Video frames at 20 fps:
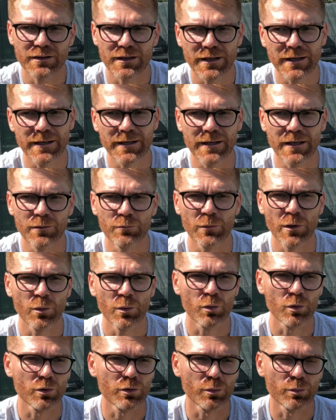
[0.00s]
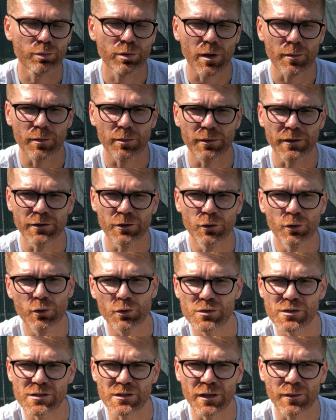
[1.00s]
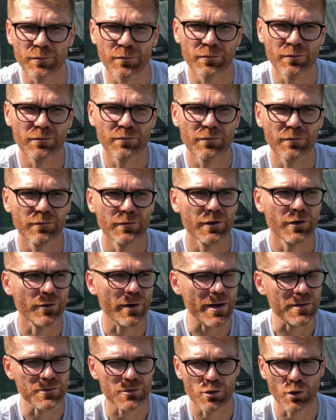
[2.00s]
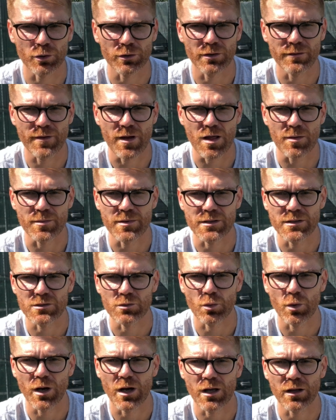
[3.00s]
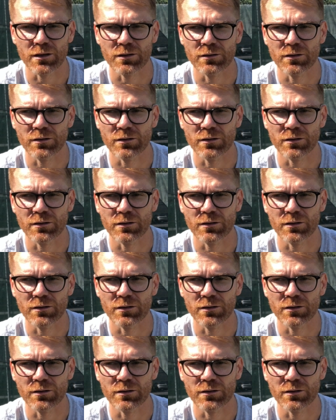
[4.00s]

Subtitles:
and we'll probably do some ground stroke development as well,